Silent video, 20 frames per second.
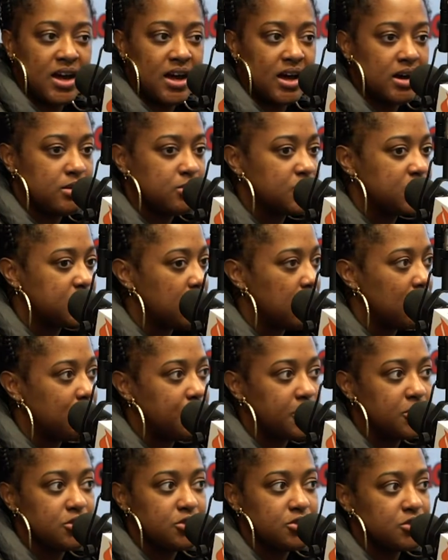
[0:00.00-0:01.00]
Nah, it was all
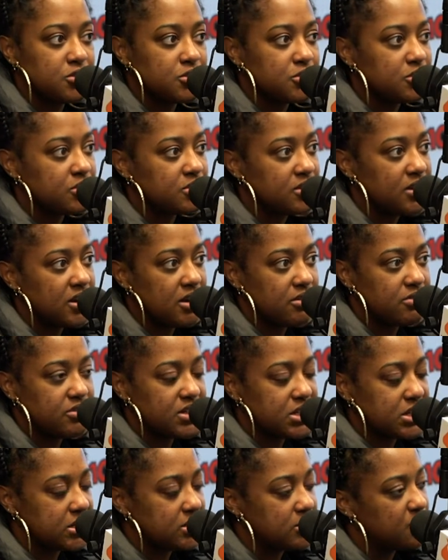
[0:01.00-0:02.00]
personal. Uh-huh. Every
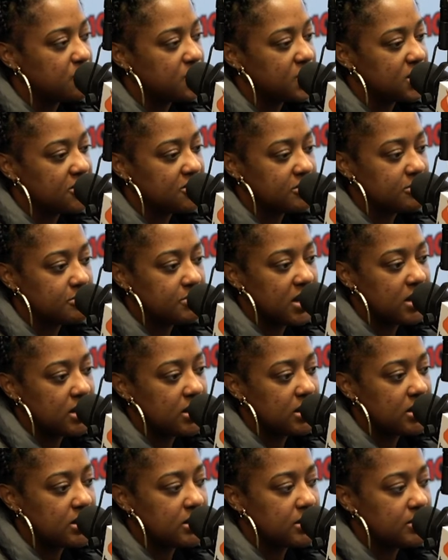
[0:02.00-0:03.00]
single one of them.
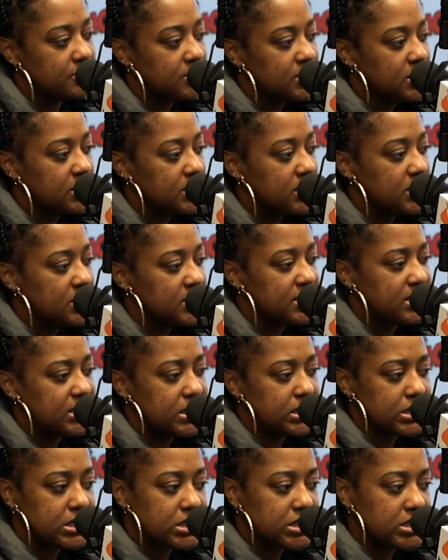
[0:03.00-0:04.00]
Um, there's
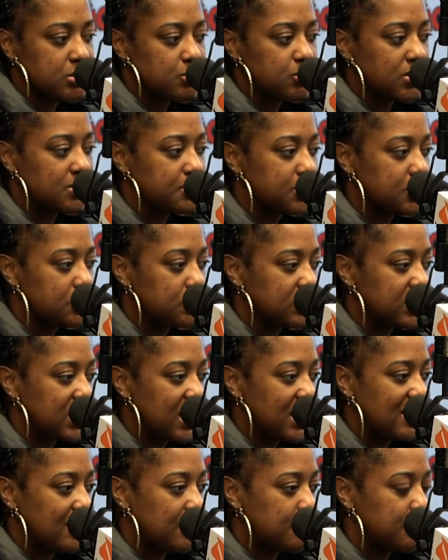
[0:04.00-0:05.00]
16 women on the
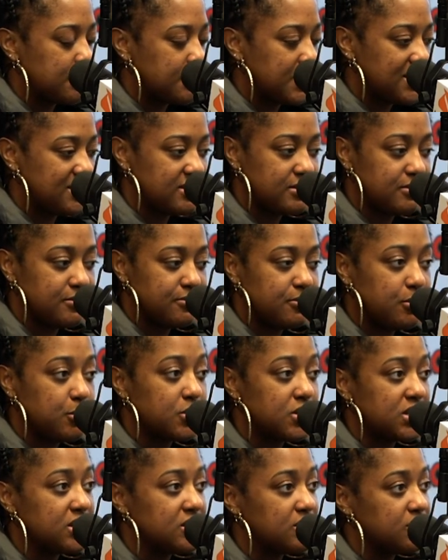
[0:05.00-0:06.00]
album. I did
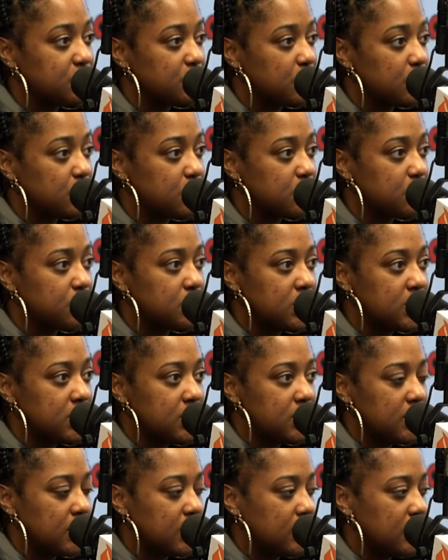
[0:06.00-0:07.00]
40 in total.
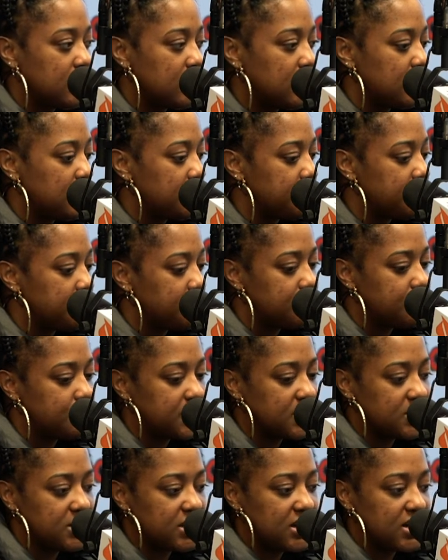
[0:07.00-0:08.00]
Mm-hmm. Um,
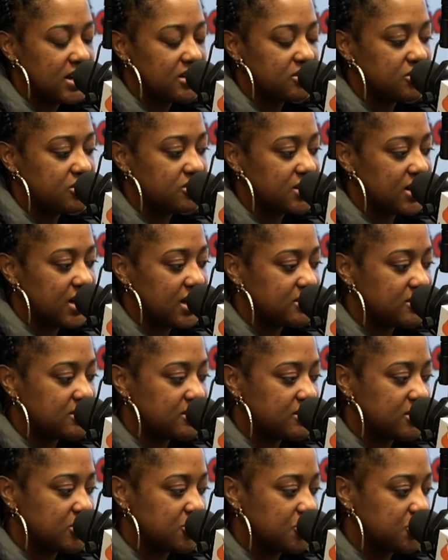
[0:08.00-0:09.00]
but yeah, I just I
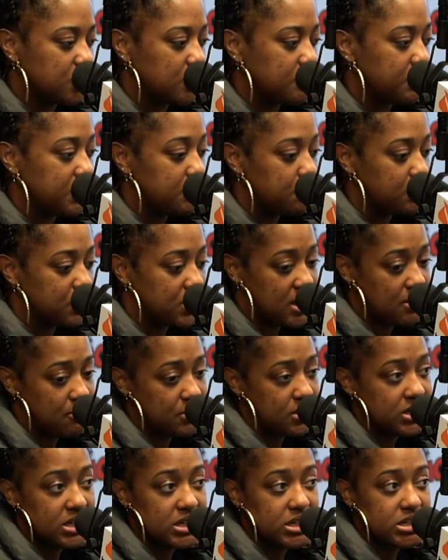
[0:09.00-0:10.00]
touched on people that
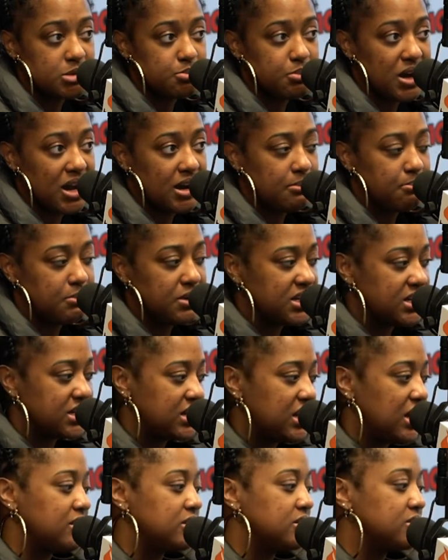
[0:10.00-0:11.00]
really inspired me
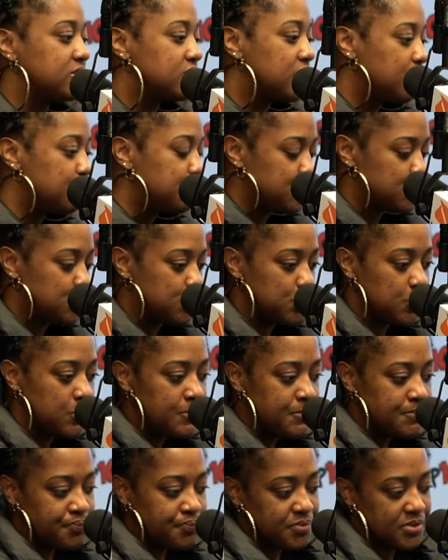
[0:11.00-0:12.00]
and I looked up to
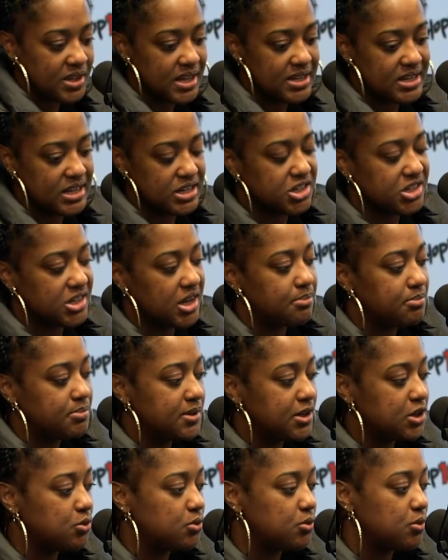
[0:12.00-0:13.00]
and that shaped
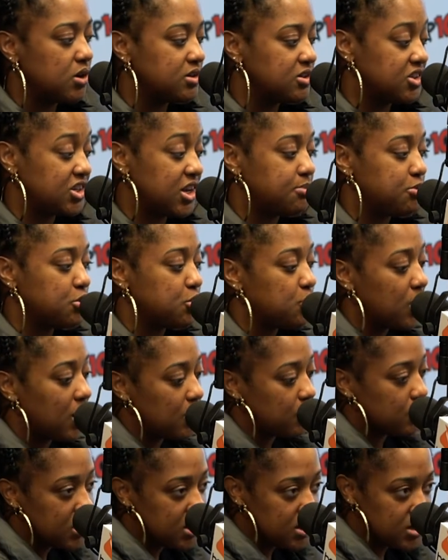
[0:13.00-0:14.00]
me who shaped who I
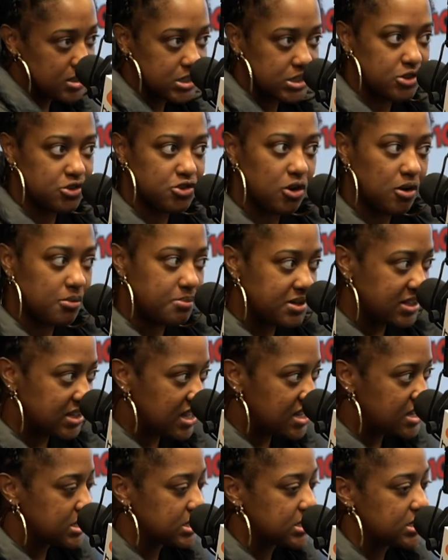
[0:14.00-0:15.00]
was and taught me
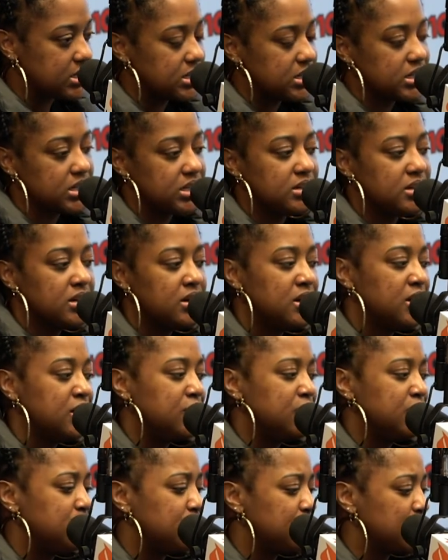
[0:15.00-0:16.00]
lessons and
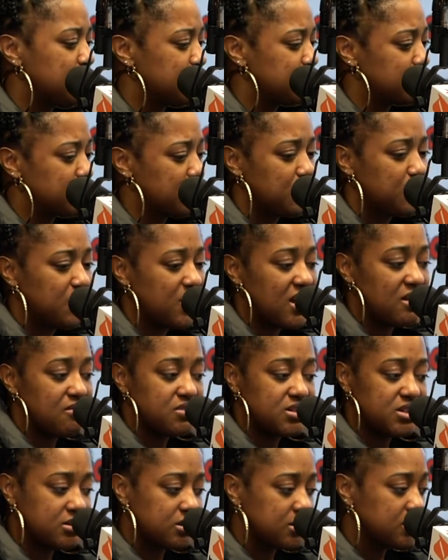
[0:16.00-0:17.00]
you know so
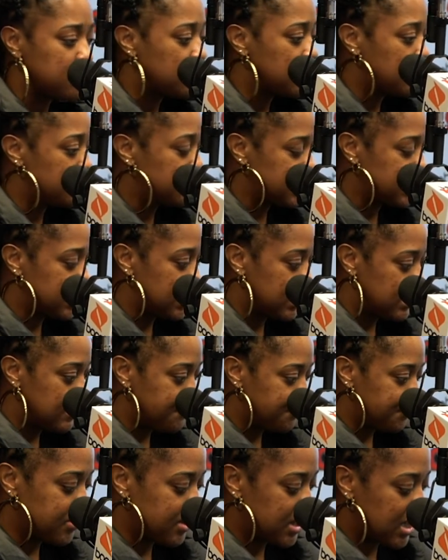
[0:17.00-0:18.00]
every single woman that
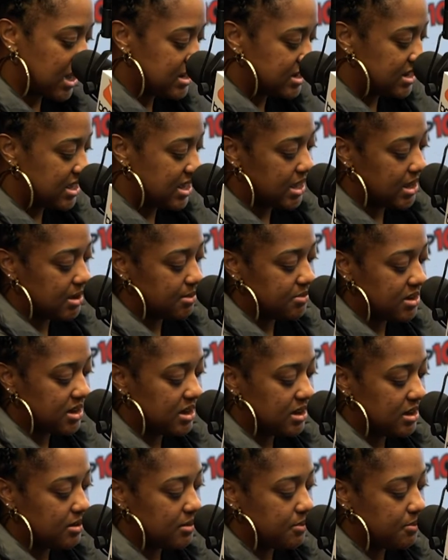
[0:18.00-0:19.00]
I named
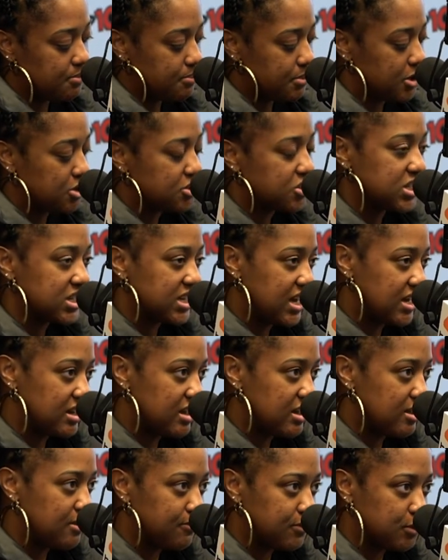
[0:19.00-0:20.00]
personally had an
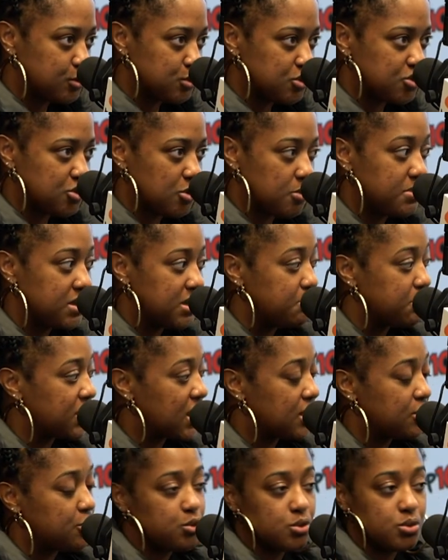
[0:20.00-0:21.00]
influence on me but
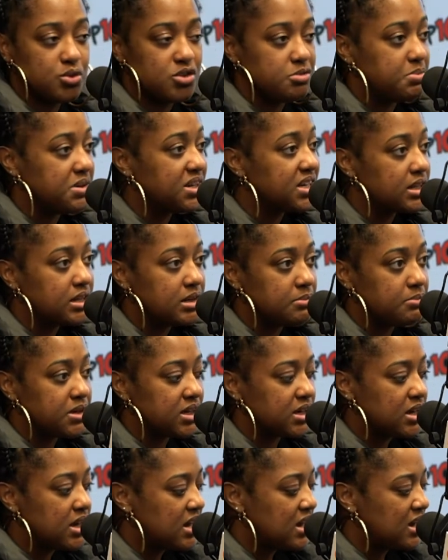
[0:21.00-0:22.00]
I knew it was bigger than
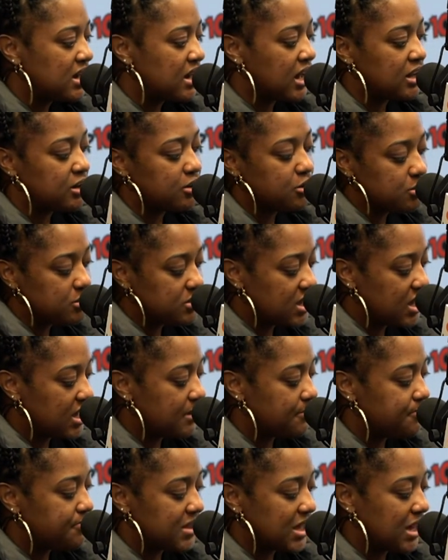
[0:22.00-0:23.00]
me I knew
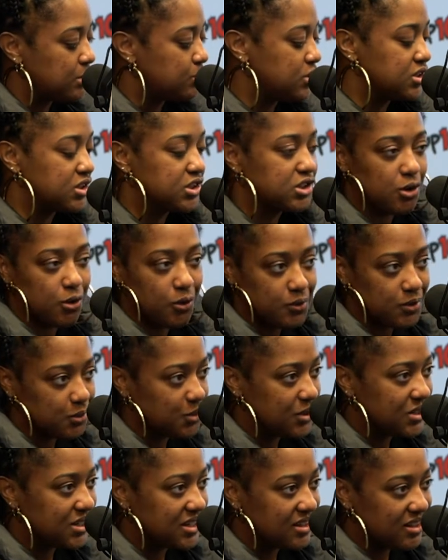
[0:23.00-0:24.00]
that I wasn't the only
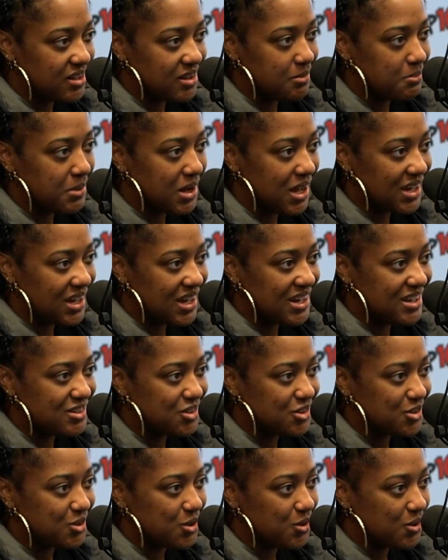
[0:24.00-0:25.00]
one that loved Maya
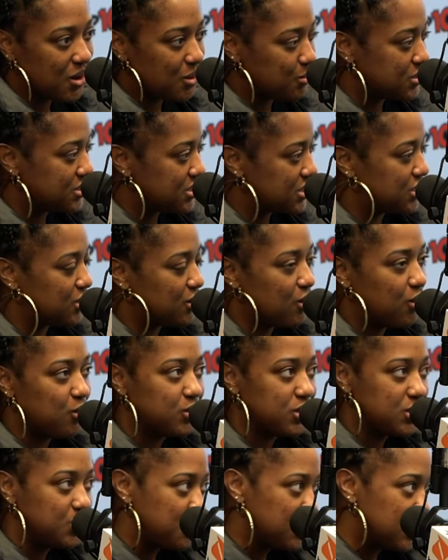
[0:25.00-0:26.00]
Angelou I wasn't right. the
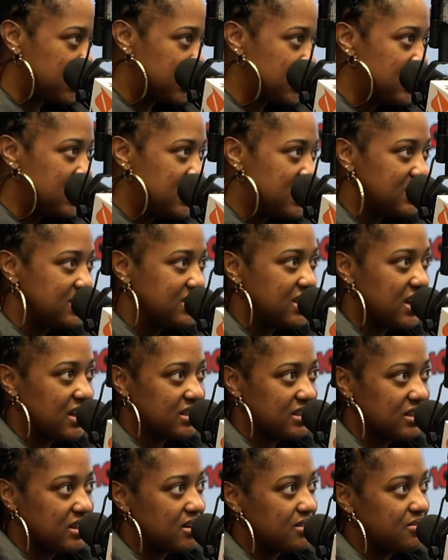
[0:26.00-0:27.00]
only one that
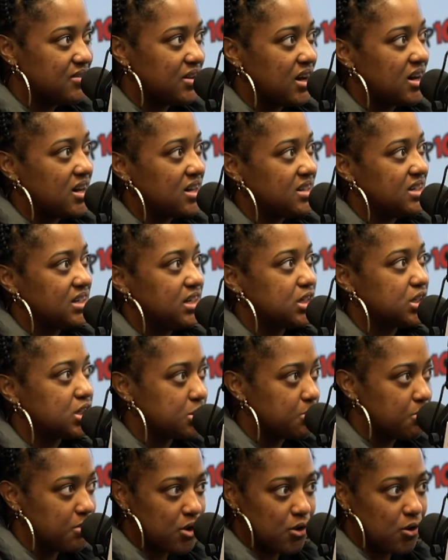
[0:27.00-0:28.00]
loved uh, Nina
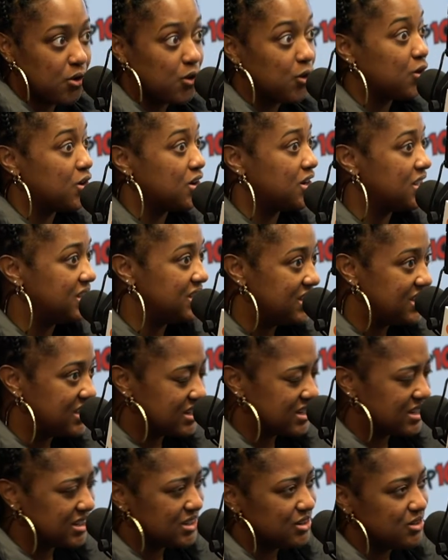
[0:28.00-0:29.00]
Simone or
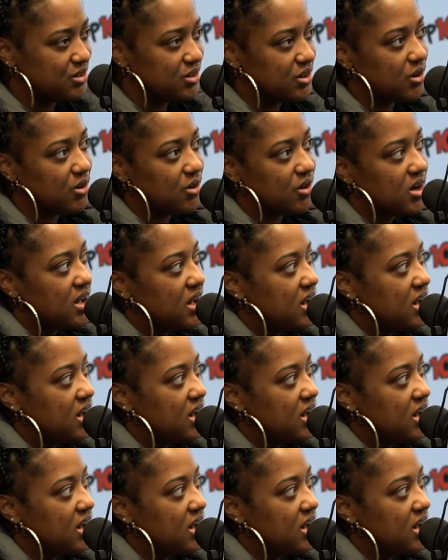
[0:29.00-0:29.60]
Aaliyah you know